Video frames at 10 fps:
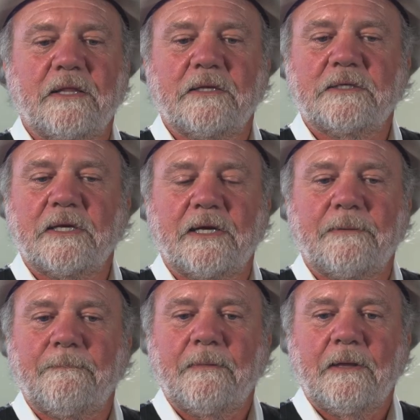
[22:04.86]
that
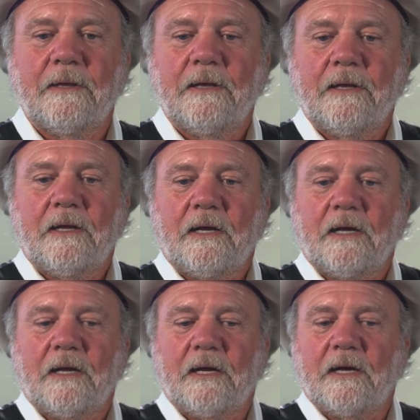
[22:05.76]

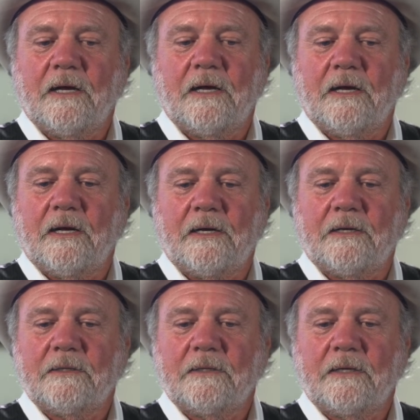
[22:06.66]

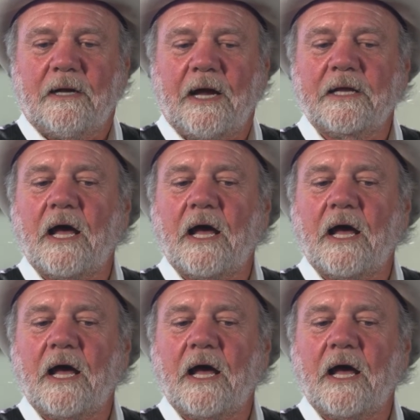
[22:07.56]
I